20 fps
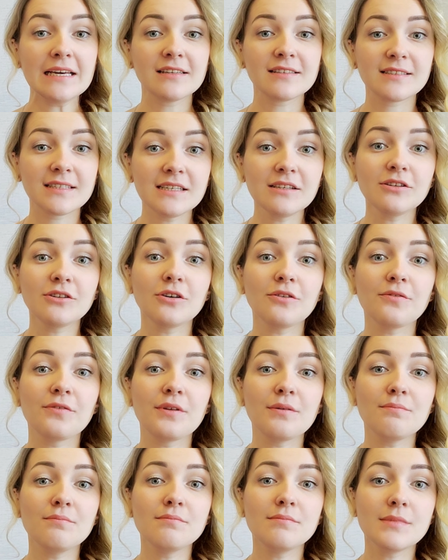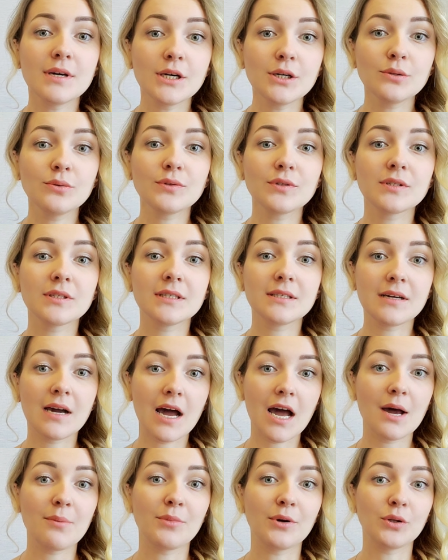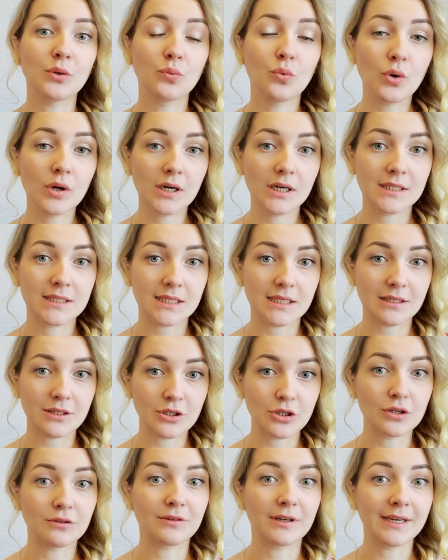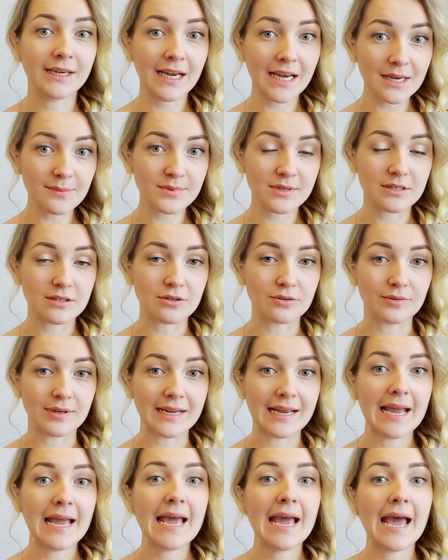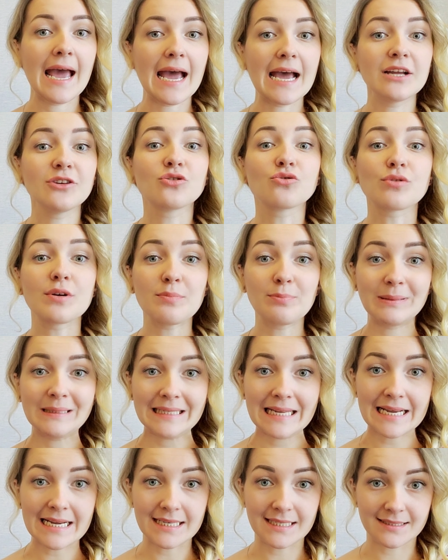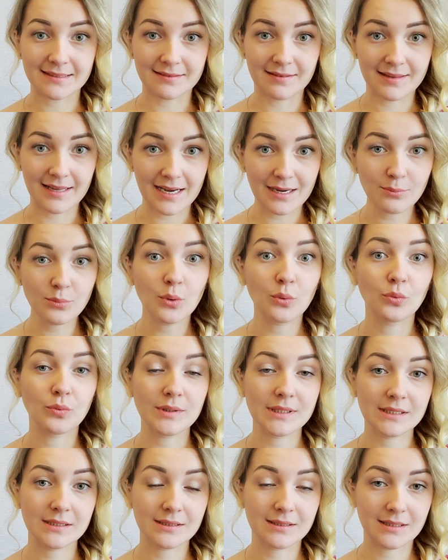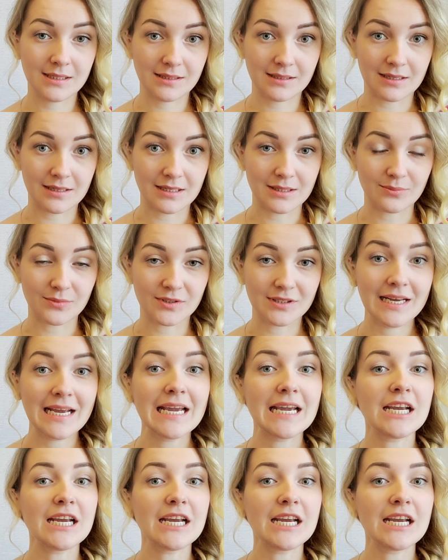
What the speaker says: Think of the most common words in your vocabulary and replace them with synonyms.